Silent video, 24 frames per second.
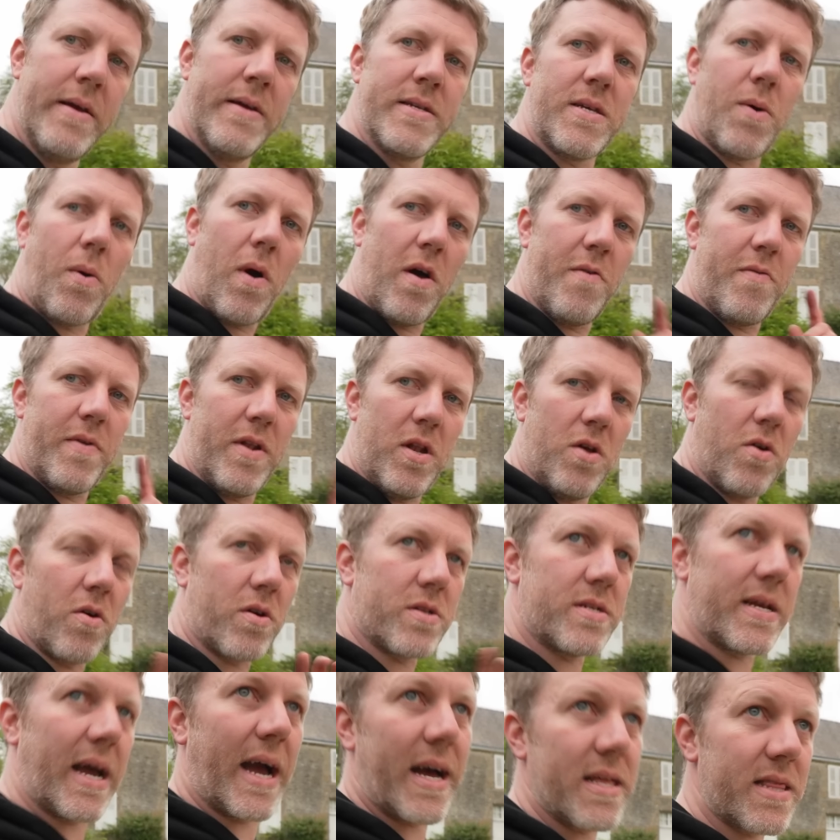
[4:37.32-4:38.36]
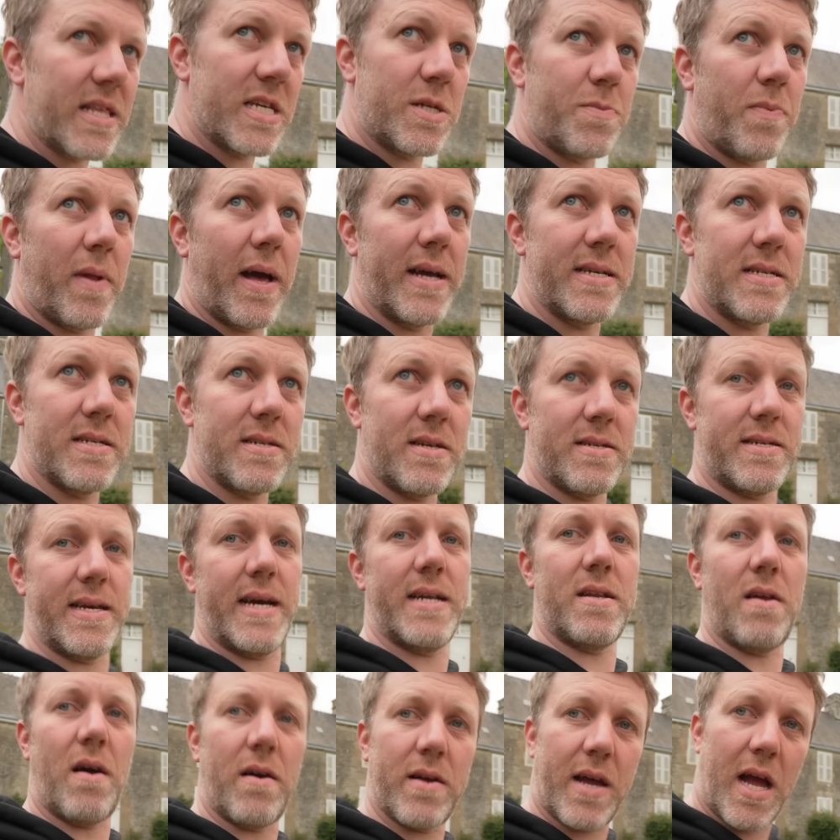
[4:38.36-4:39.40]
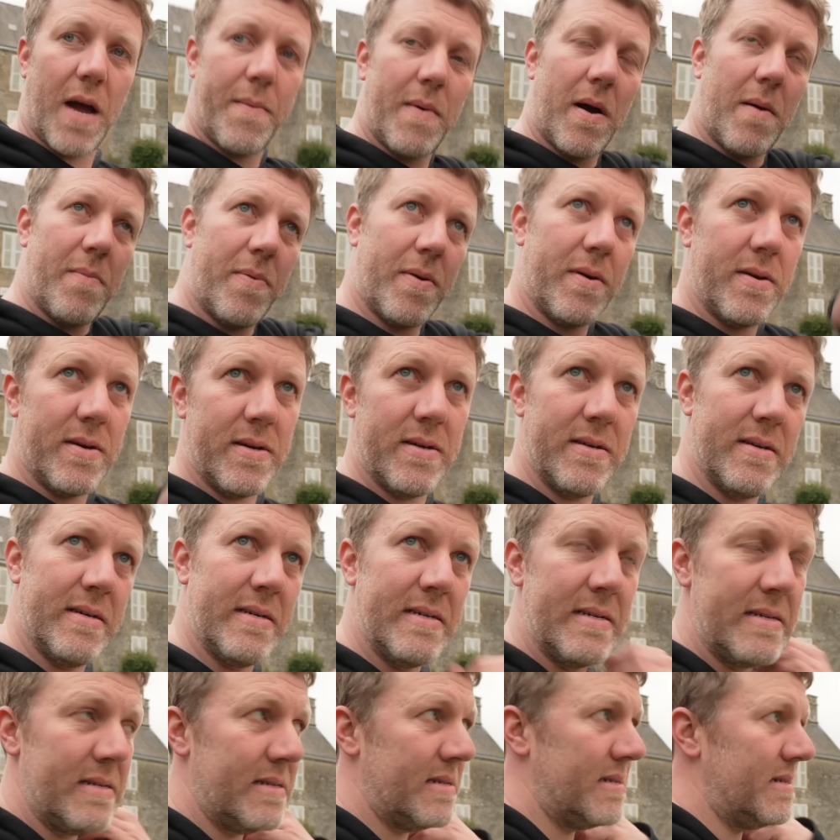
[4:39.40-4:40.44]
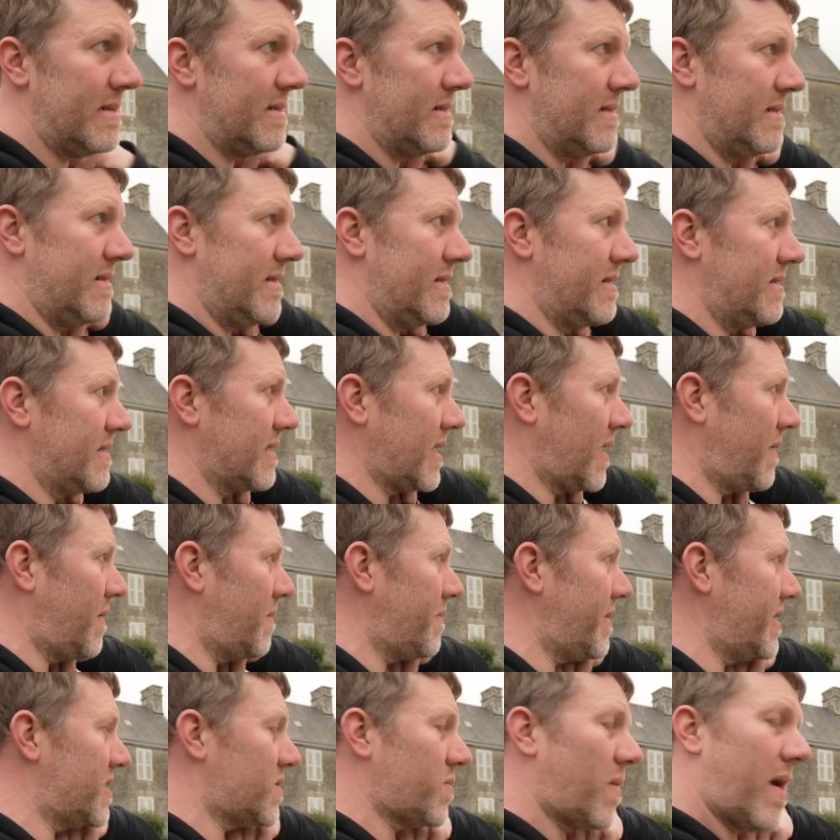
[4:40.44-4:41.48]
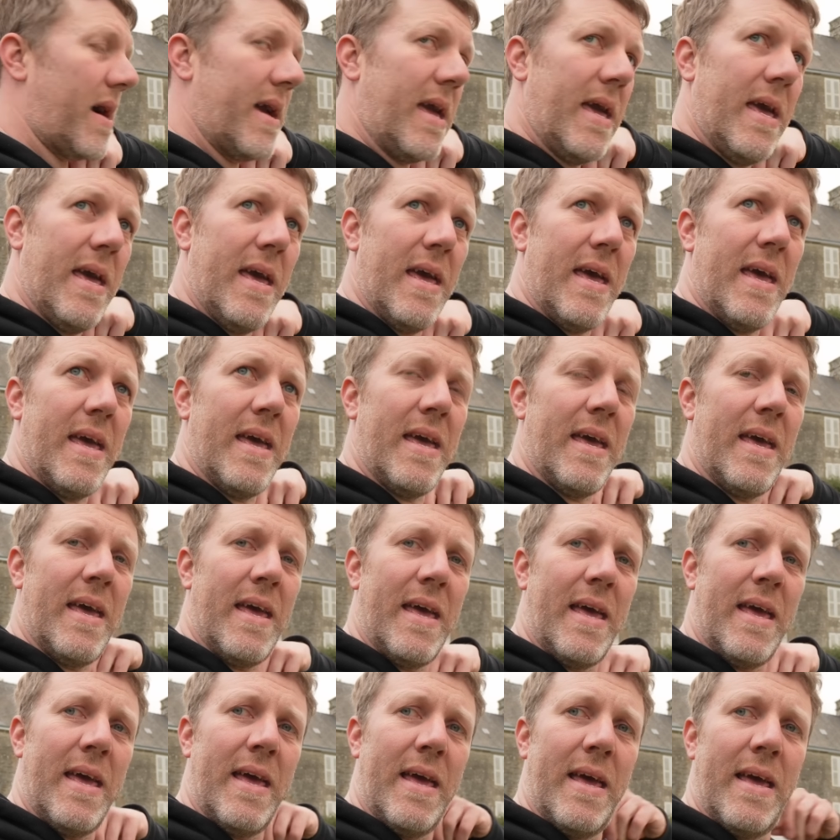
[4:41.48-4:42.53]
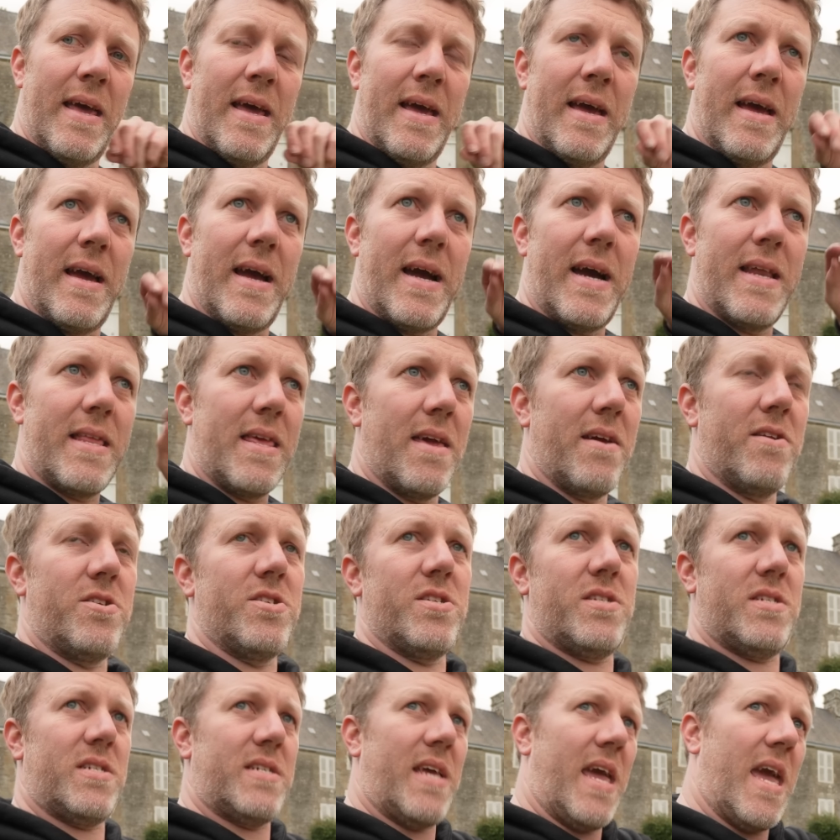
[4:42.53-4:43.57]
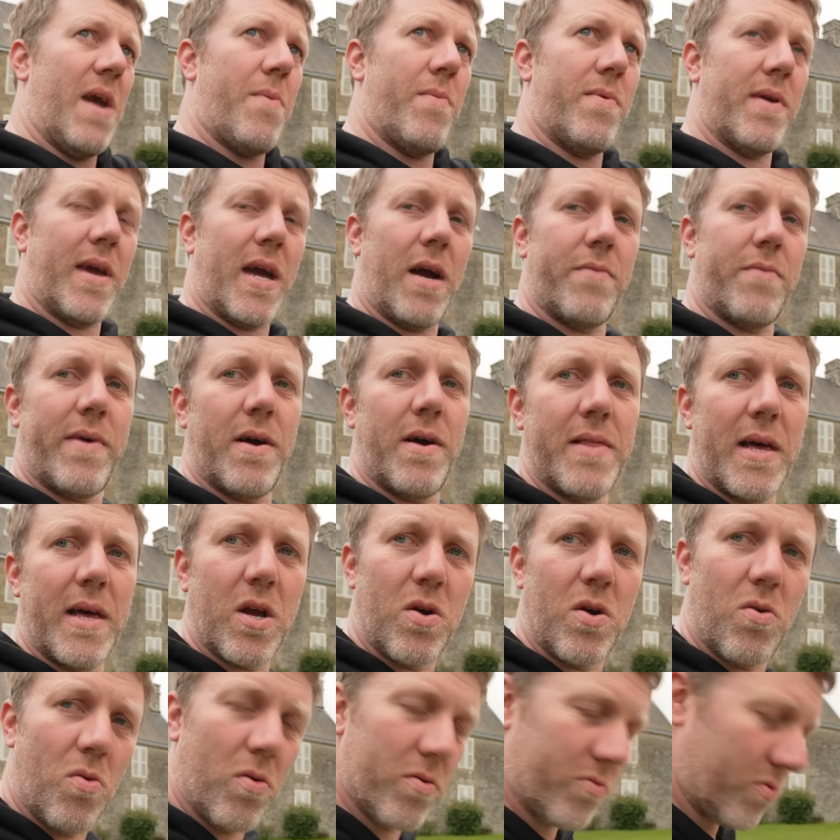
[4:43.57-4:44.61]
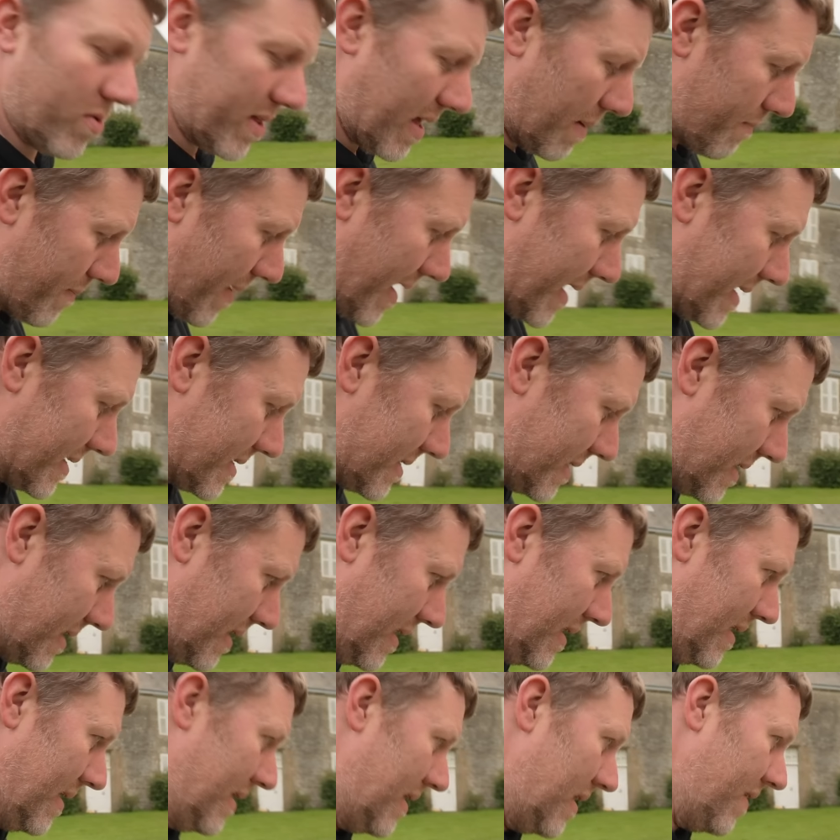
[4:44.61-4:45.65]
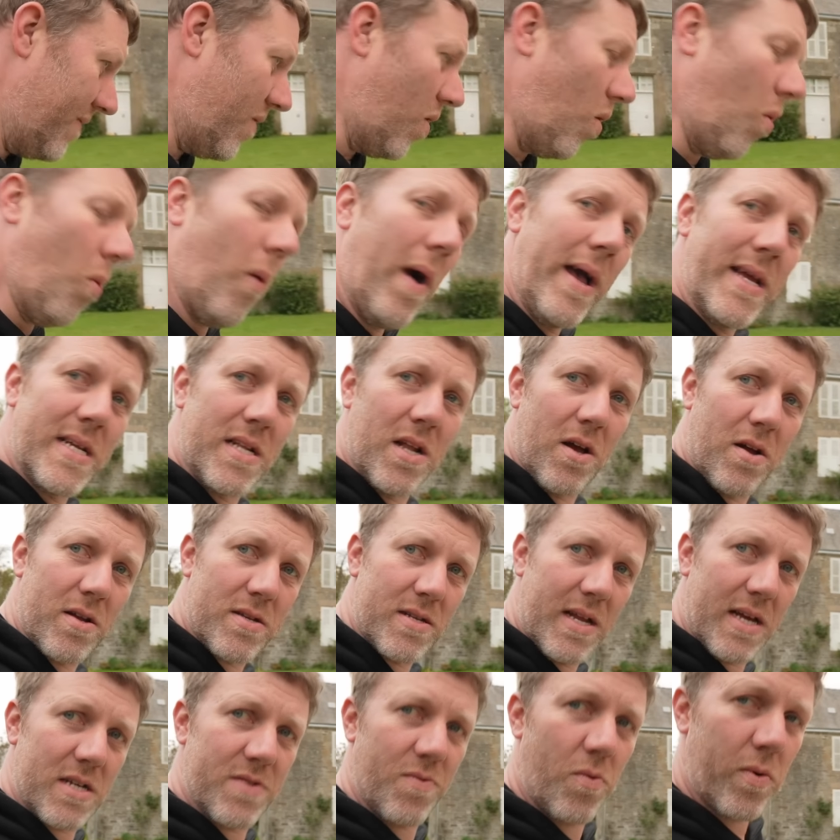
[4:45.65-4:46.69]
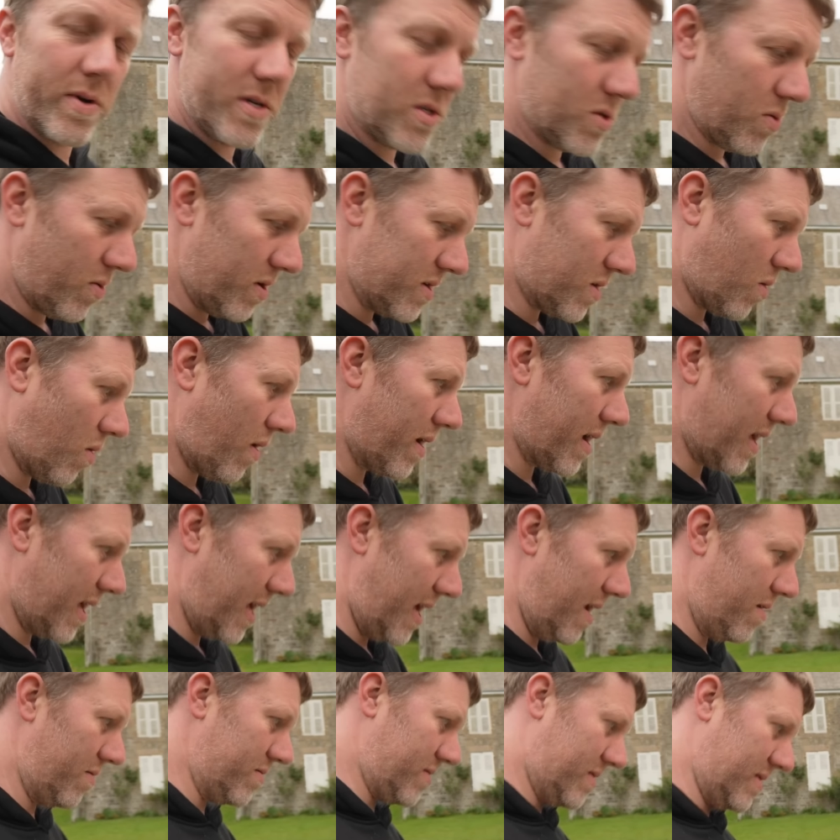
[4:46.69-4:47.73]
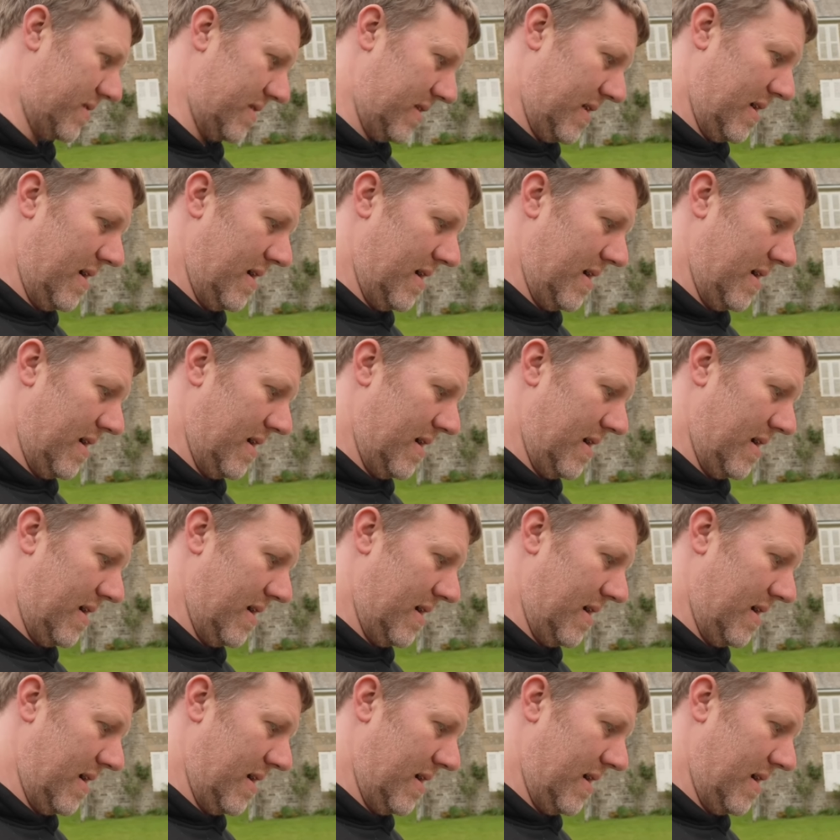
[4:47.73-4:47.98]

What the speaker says: So I've looked at this place, as I said, I'll come up this way, and you just see it when you come around that corner on that bend. I've always looked at it, I've always thought it's quite cute.